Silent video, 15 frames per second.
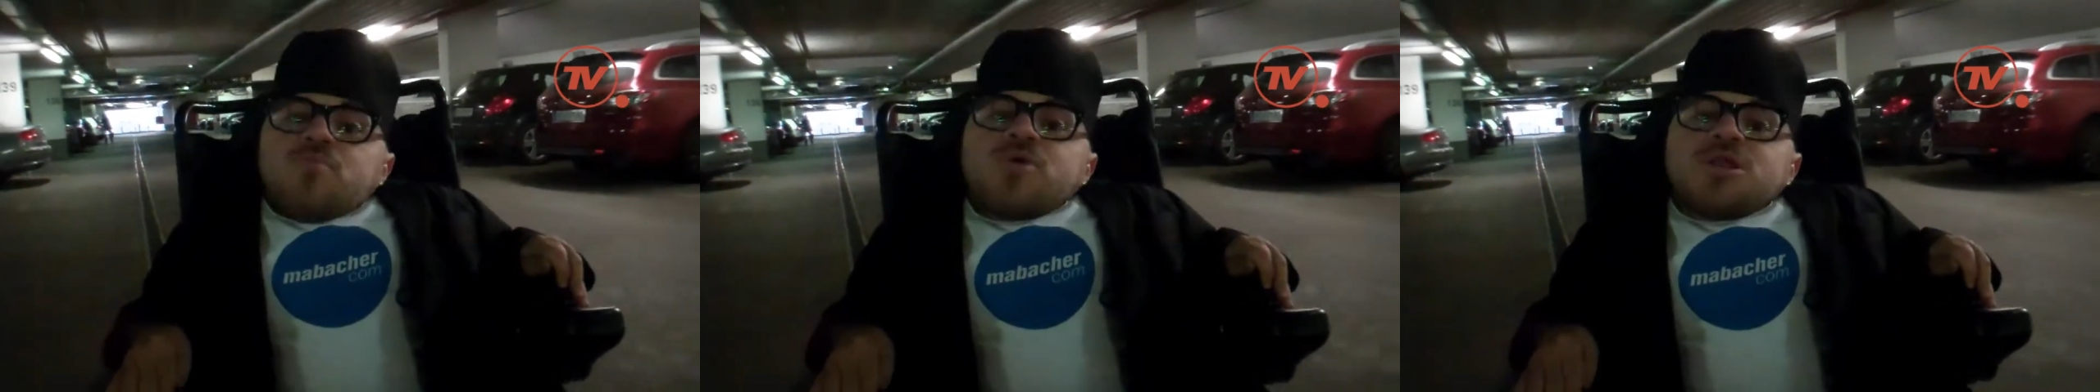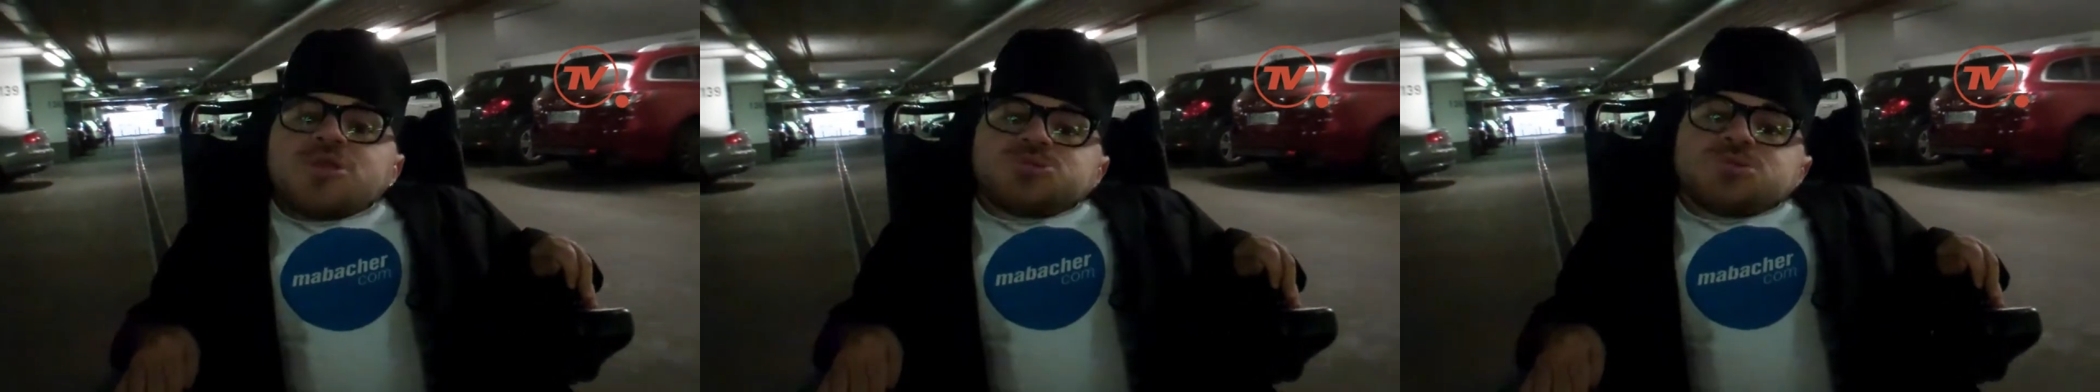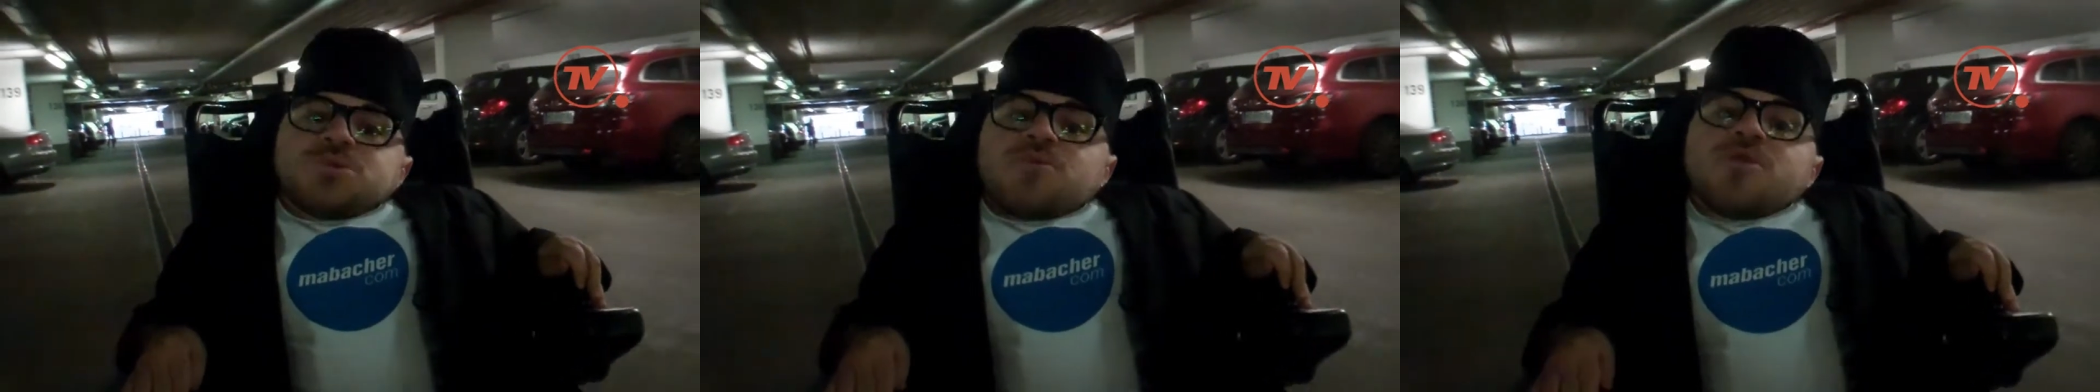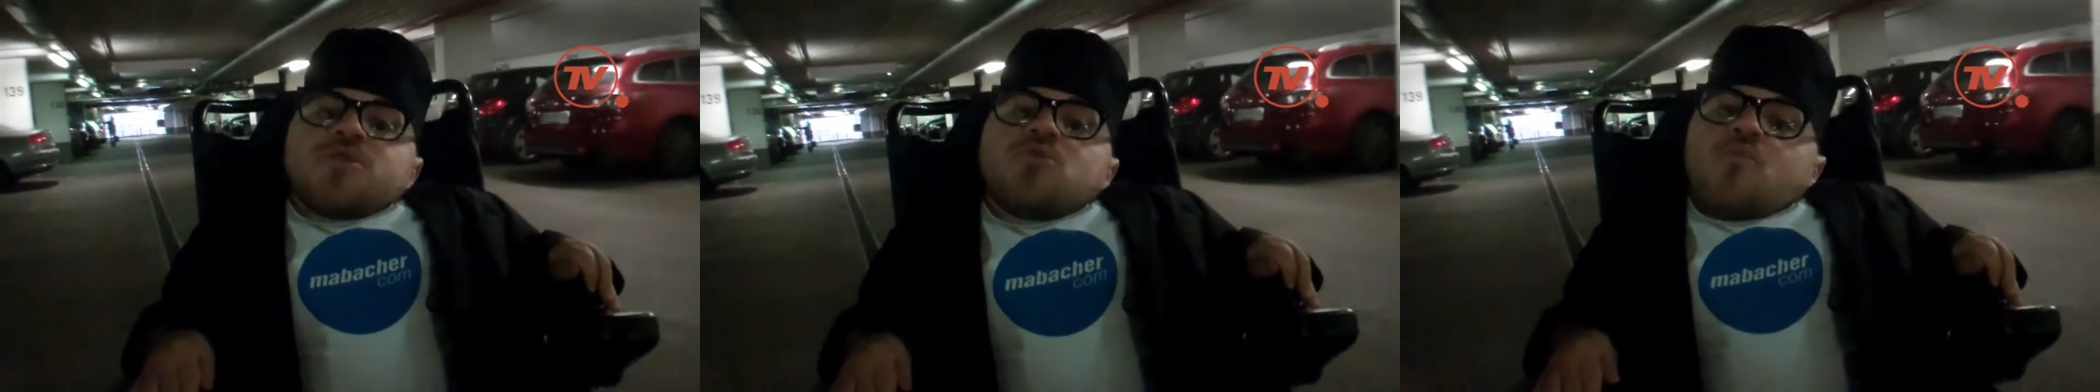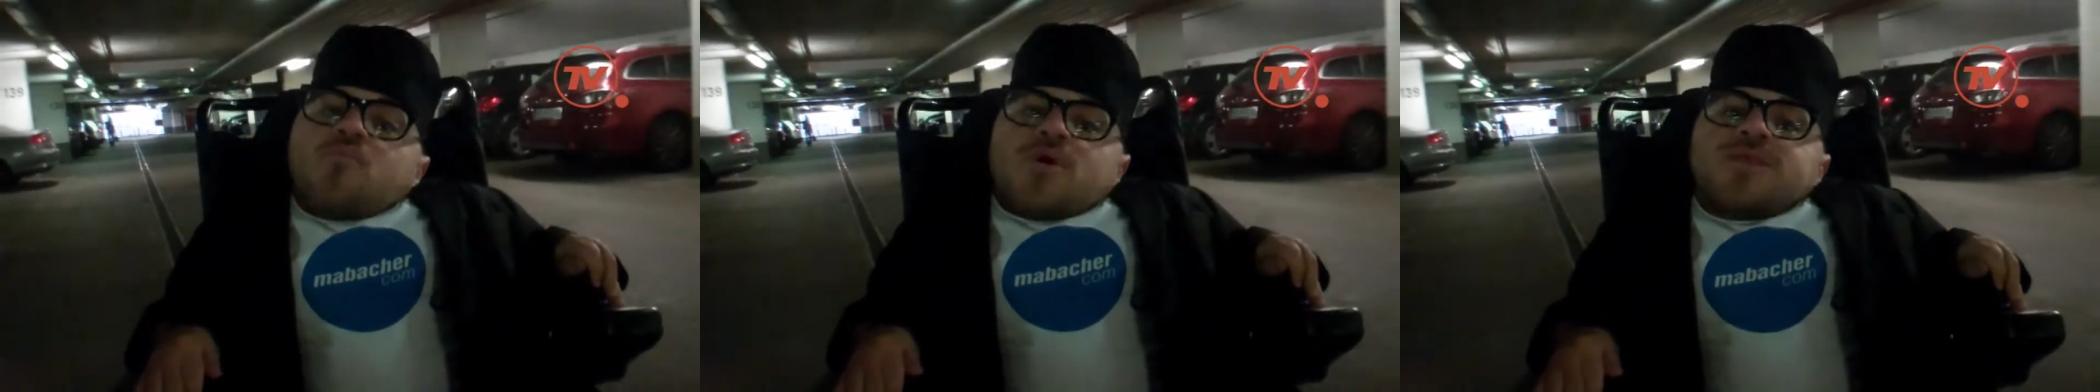wheelchair and
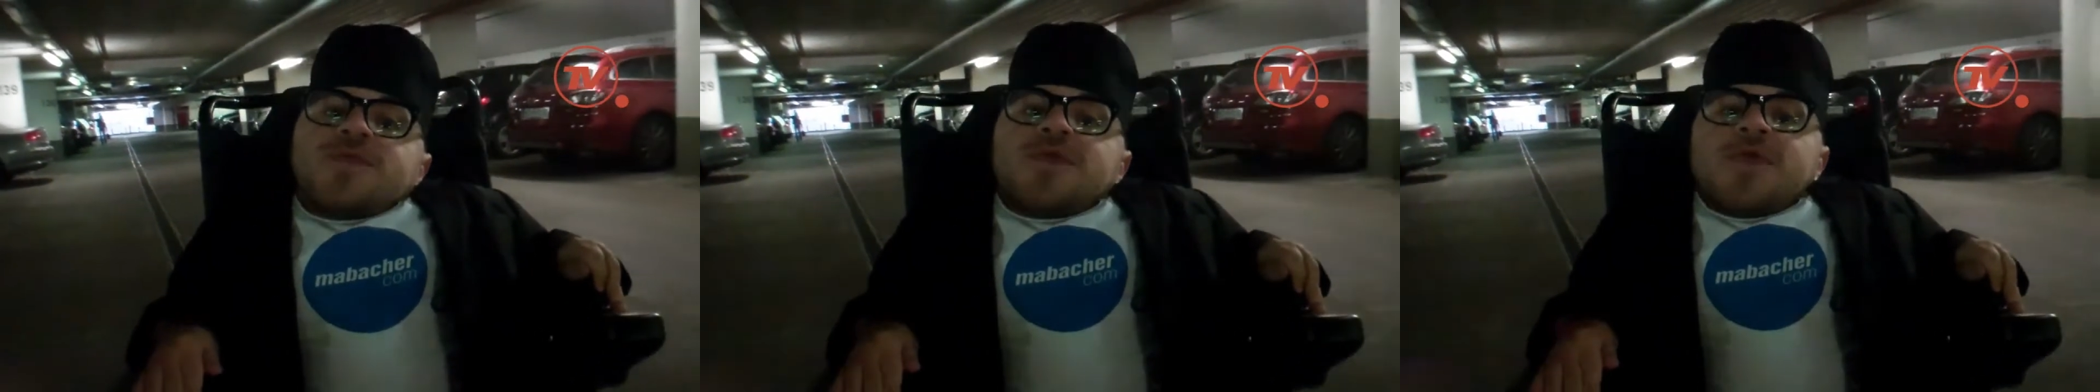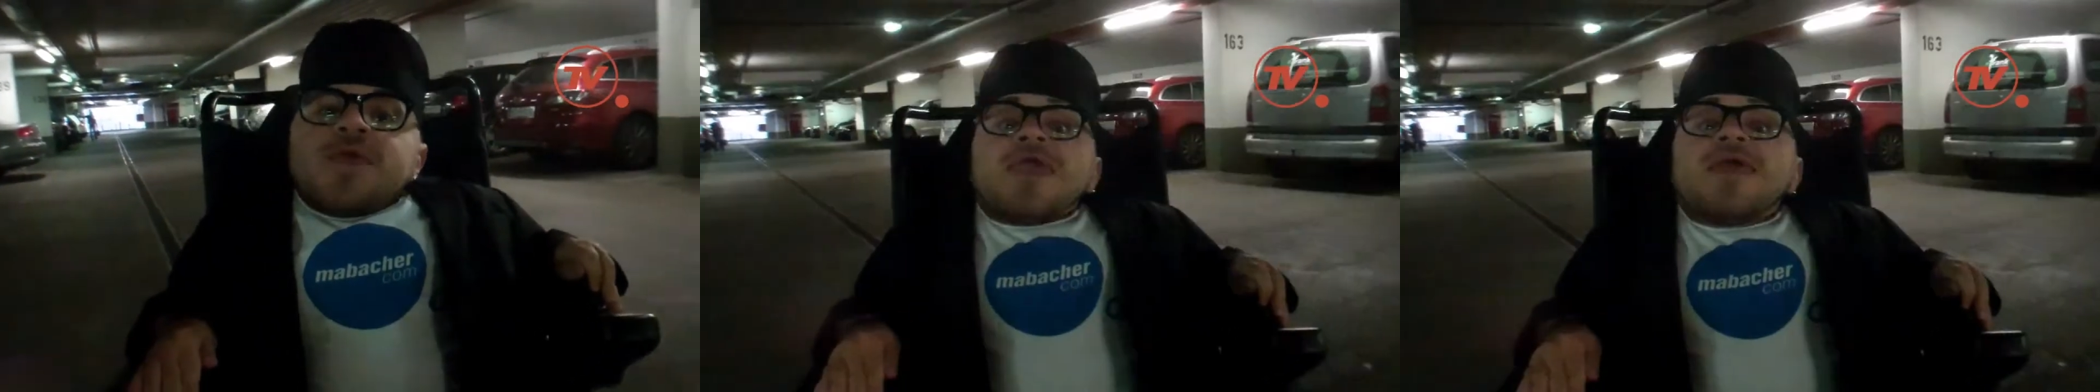nobody